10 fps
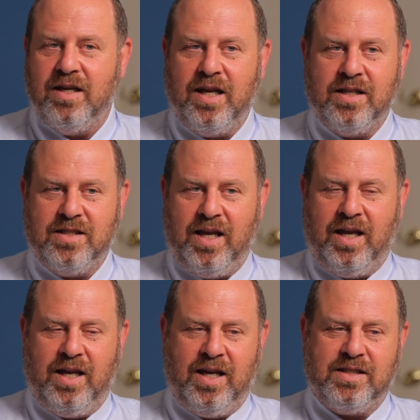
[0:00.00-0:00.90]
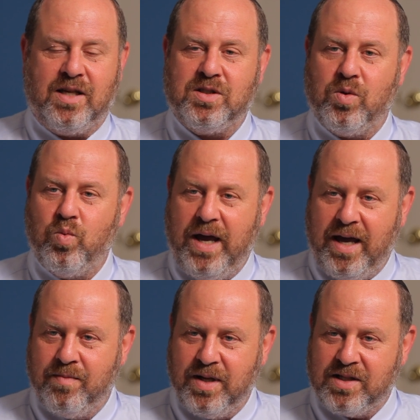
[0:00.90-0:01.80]
It's a
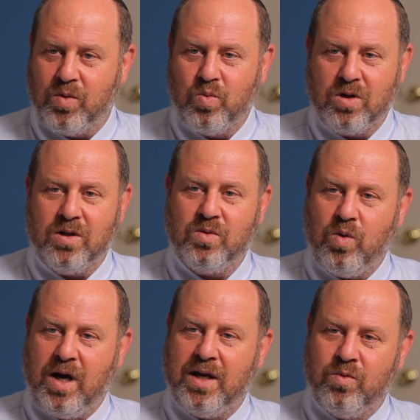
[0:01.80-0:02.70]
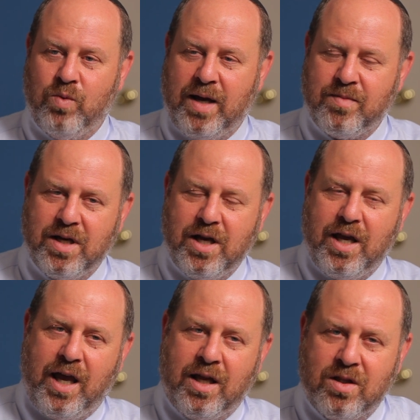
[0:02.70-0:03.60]
web. It's a worldwide web.
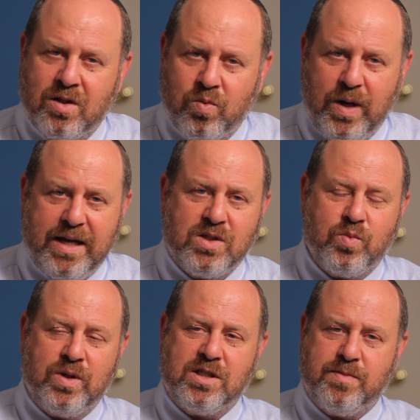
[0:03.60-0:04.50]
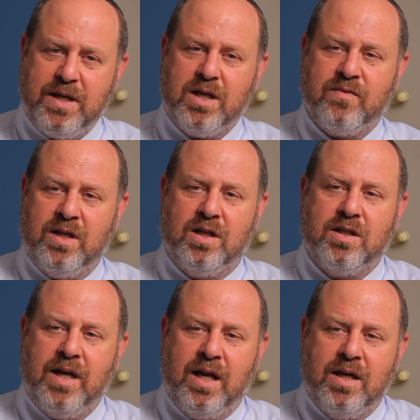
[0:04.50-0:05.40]
Mm. And the ways we speak of the
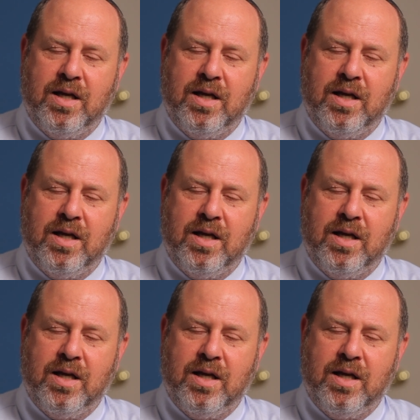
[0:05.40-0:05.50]
internet